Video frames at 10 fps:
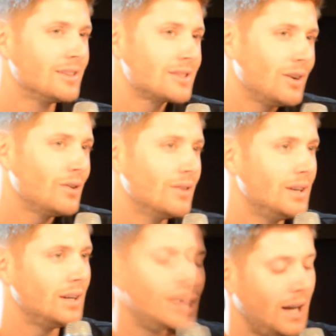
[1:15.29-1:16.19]
So
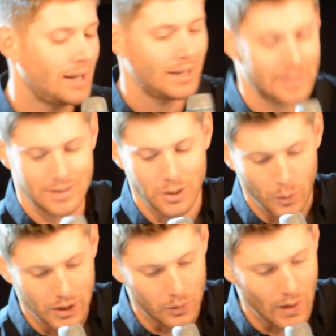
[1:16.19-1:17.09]
I guess in a
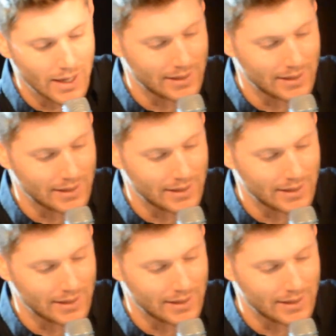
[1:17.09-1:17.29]
weird way